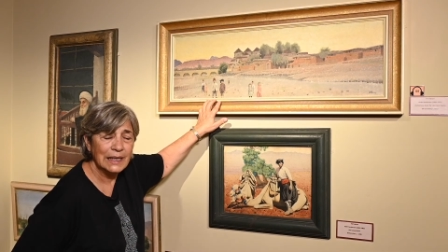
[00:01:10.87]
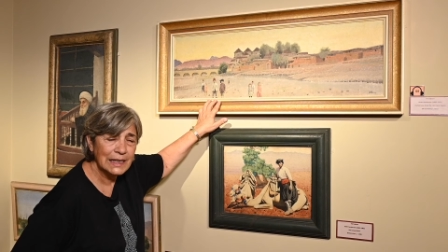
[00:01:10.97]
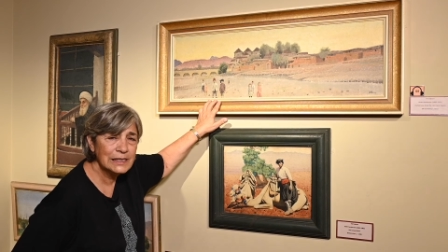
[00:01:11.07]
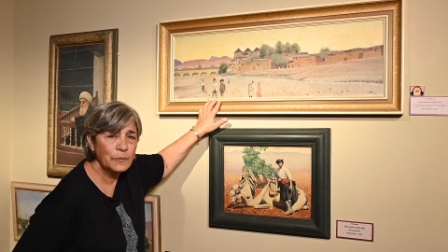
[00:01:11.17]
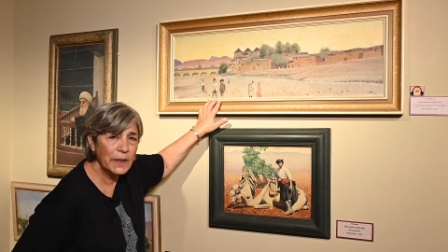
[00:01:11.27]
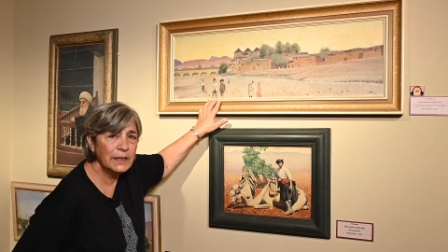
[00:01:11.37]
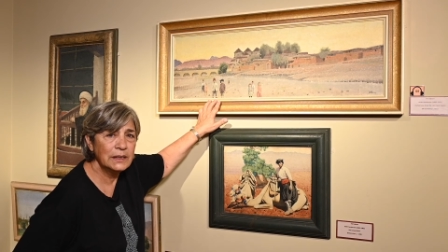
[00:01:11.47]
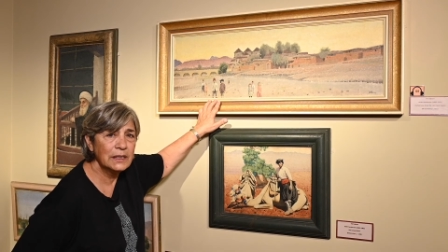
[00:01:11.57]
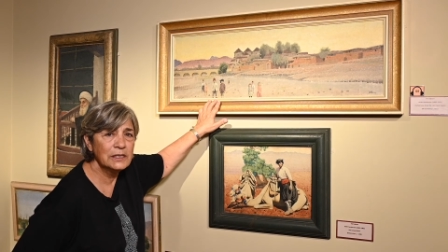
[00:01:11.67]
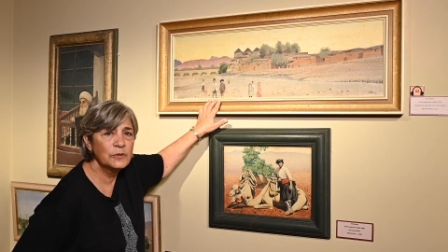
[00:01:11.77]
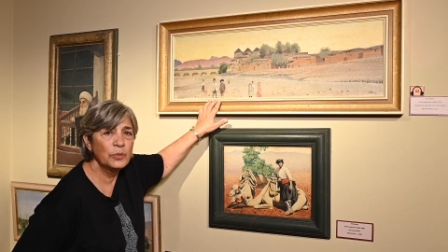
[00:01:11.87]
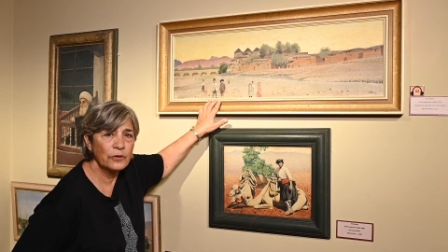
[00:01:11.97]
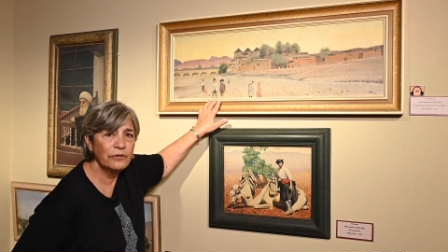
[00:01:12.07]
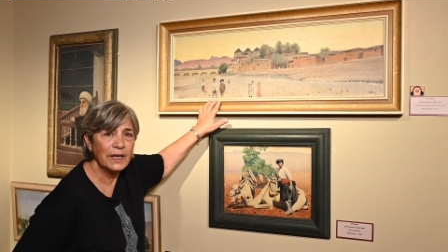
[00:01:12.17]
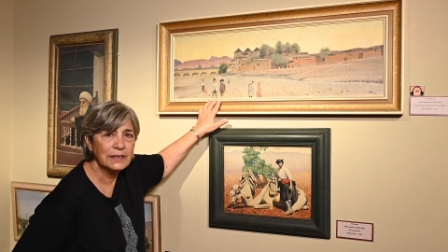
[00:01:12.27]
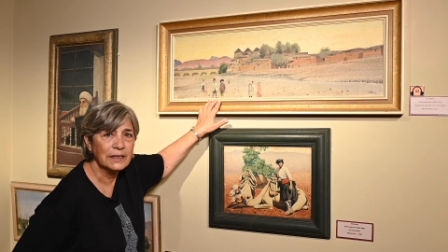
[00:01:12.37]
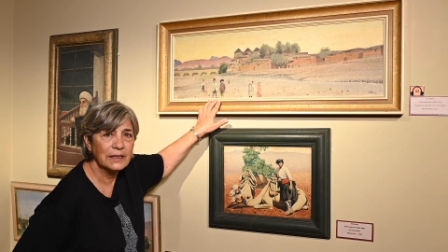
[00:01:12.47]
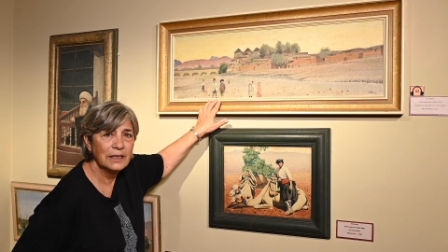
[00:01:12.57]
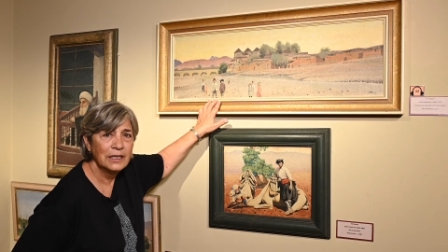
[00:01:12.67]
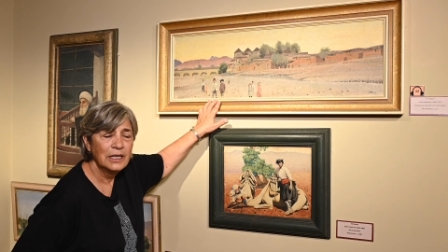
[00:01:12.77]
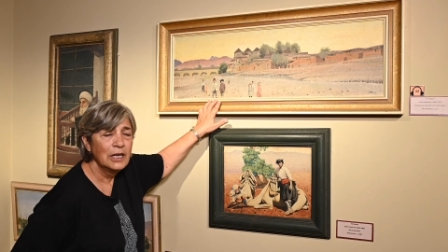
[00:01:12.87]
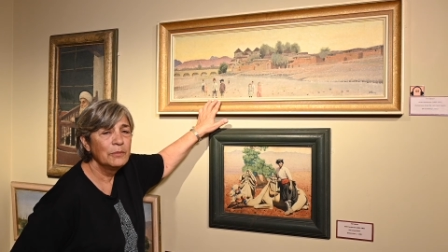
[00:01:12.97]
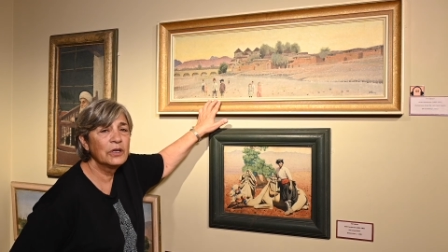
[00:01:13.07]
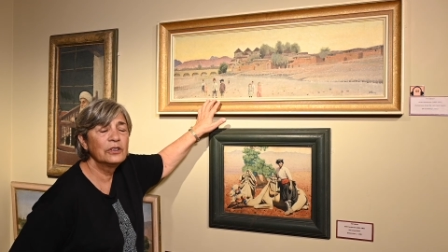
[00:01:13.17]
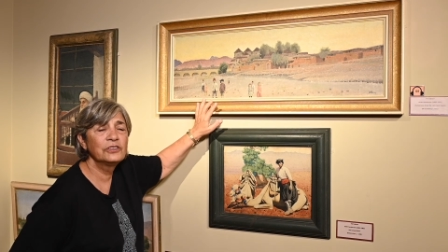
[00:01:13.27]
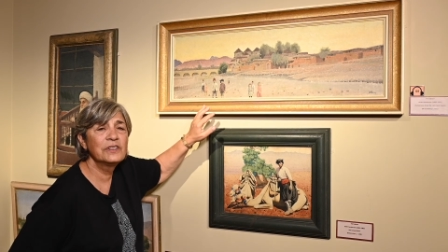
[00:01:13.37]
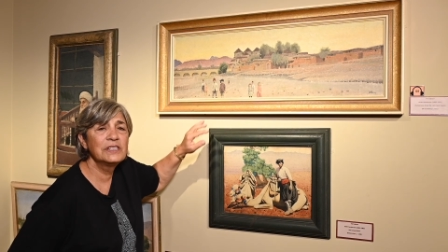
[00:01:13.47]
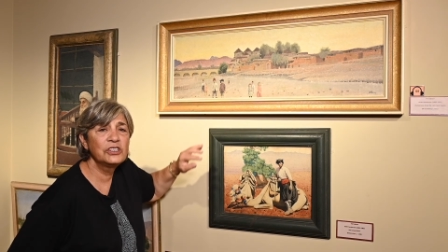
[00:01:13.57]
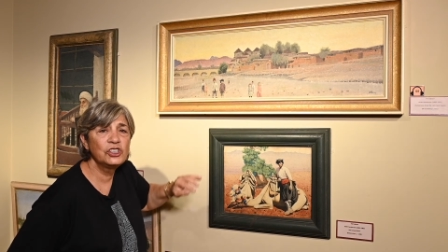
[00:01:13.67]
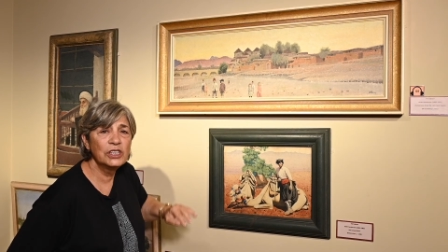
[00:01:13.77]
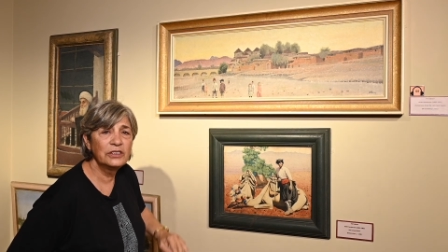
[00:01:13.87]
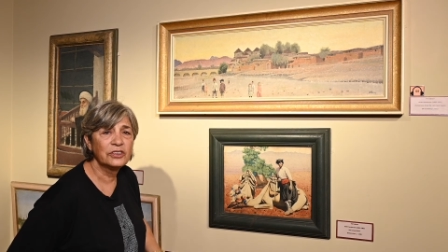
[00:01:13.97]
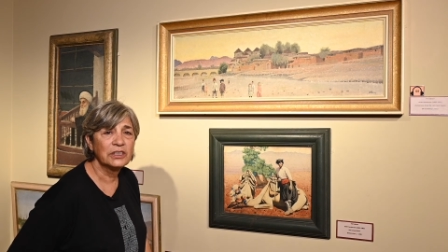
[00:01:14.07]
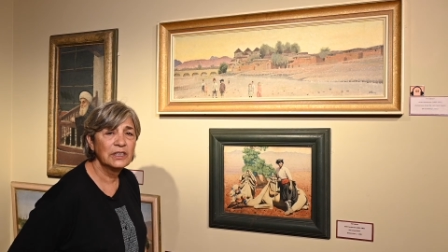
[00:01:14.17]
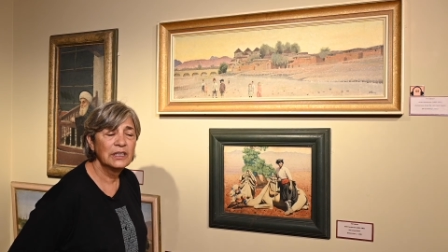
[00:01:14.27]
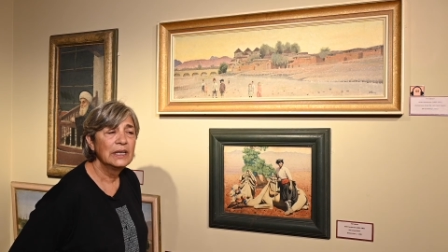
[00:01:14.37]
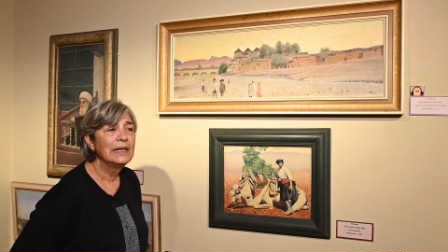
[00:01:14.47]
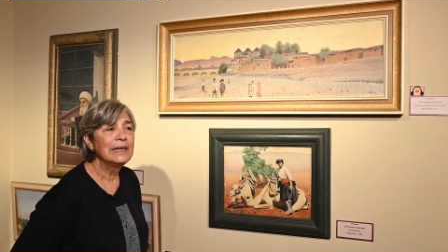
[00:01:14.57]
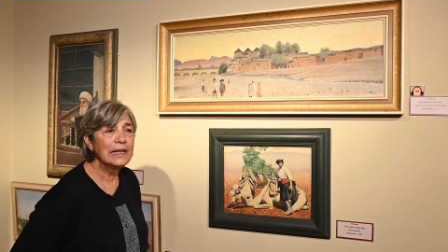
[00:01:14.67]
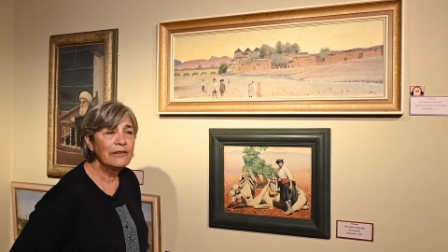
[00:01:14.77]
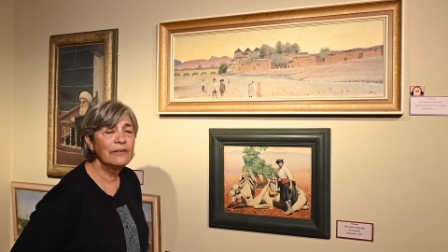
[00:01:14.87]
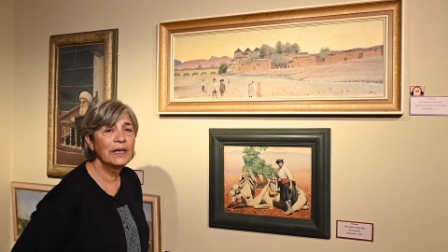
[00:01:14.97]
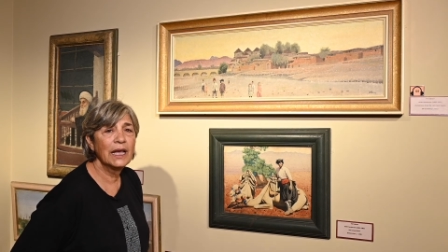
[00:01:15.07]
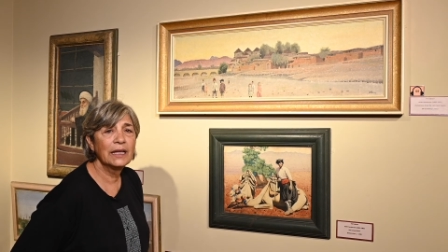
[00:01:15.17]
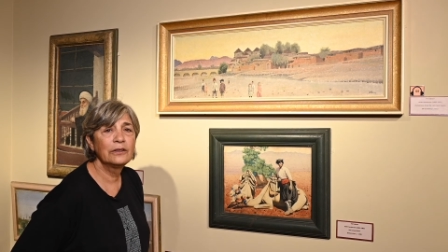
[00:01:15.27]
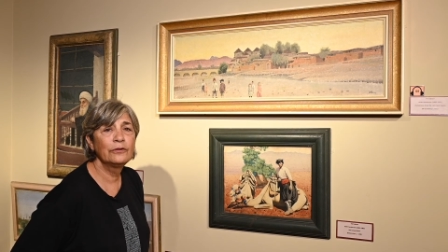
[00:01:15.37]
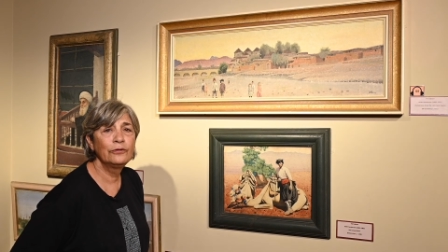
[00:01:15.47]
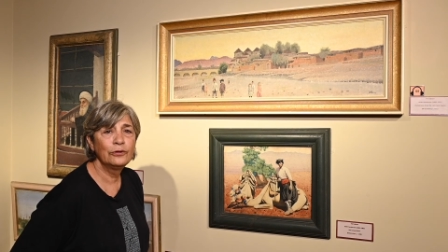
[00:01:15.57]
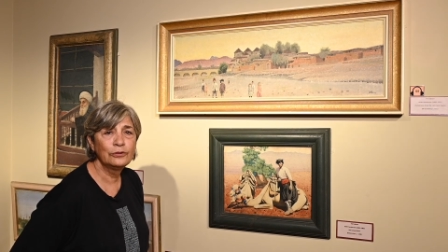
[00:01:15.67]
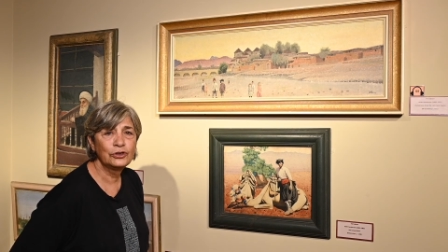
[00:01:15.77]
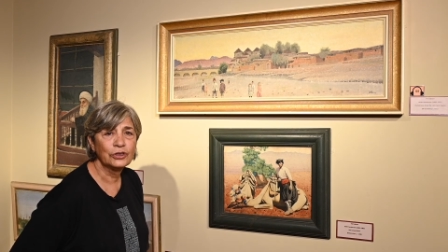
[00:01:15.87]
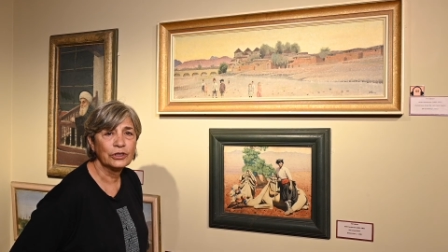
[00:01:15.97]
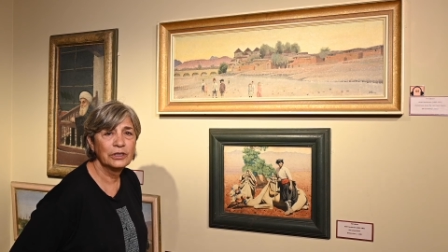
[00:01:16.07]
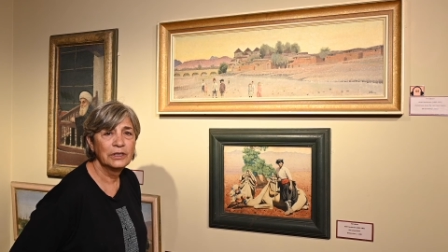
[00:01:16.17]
And this painting is prophetic because these children never had a future,